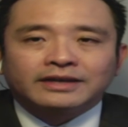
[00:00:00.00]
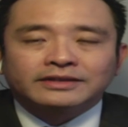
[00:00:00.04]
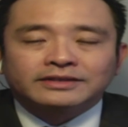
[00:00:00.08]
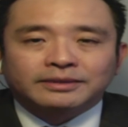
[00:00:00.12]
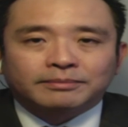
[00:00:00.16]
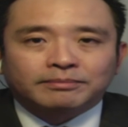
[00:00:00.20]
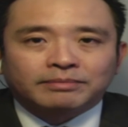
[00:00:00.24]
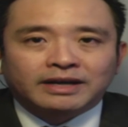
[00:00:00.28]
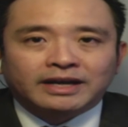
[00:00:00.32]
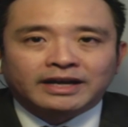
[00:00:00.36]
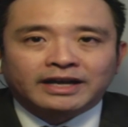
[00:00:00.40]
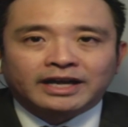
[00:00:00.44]

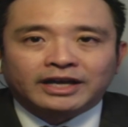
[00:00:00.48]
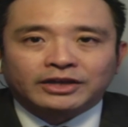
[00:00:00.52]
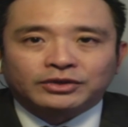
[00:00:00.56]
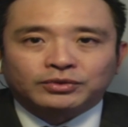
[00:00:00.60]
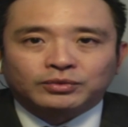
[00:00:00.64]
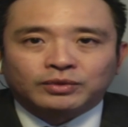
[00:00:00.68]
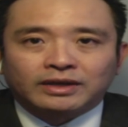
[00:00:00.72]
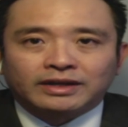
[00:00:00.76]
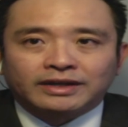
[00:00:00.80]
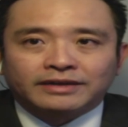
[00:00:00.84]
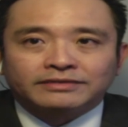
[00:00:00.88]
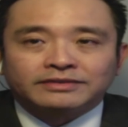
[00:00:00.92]
supply
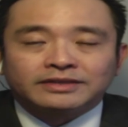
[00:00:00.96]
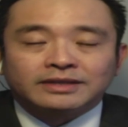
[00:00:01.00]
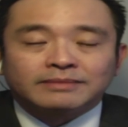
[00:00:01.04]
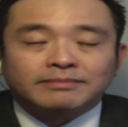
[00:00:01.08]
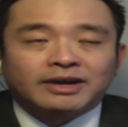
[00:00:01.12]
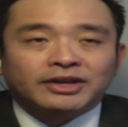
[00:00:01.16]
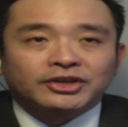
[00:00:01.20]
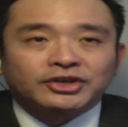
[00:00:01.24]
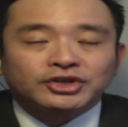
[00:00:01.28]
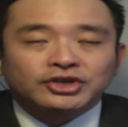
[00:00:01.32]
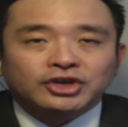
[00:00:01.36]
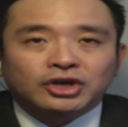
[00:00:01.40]
as well as
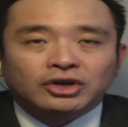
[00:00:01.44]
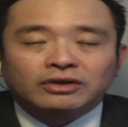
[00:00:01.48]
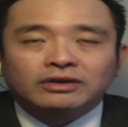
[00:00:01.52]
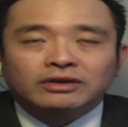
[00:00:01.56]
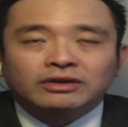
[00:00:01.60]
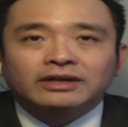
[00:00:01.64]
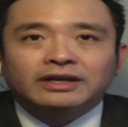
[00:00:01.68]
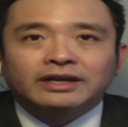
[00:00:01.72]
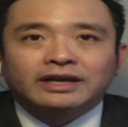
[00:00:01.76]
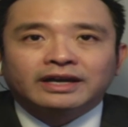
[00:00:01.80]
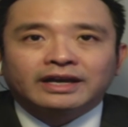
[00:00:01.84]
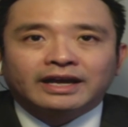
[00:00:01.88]
demand shock.
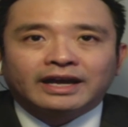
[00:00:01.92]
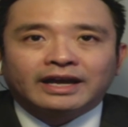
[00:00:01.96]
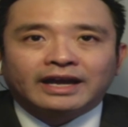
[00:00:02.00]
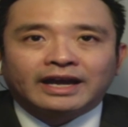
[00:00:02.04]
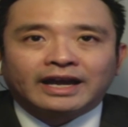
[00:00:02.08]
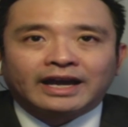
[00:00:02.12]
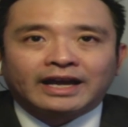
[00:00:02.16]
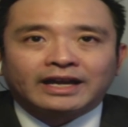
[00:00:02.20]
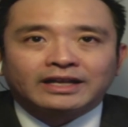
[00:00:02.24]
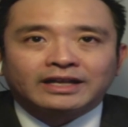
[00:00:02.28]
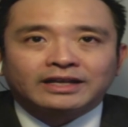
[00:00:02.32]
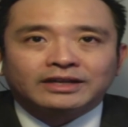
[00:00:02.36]

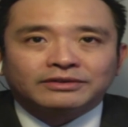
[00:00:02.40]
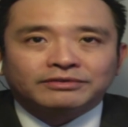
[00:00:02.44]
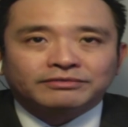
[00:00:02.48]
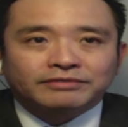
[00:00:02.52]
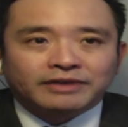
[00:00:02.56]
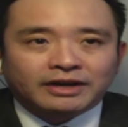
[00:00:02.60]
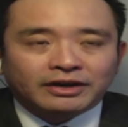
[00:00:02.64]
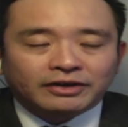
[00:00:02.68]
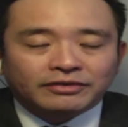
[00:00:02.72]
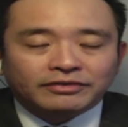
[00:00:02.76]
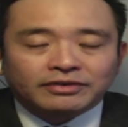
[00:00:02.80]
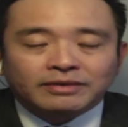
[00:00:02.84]
And the
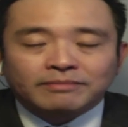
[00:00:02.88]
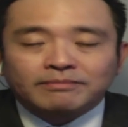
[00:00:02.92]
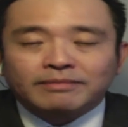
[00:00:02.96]
fact of the